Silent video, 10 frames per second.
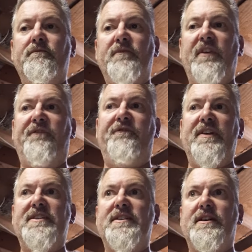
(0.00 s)
the
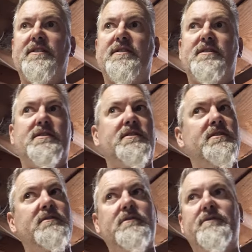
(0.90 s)

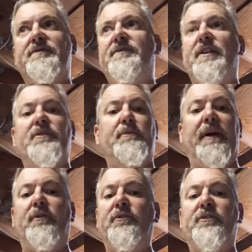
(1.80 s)
physics,
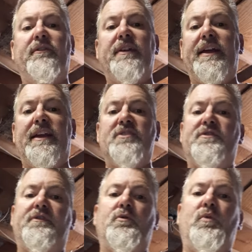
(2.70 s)
fundamentals of it, I guess,
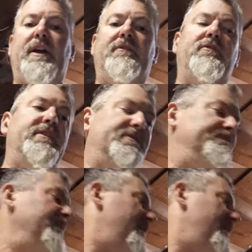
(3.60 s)
for whatever reason.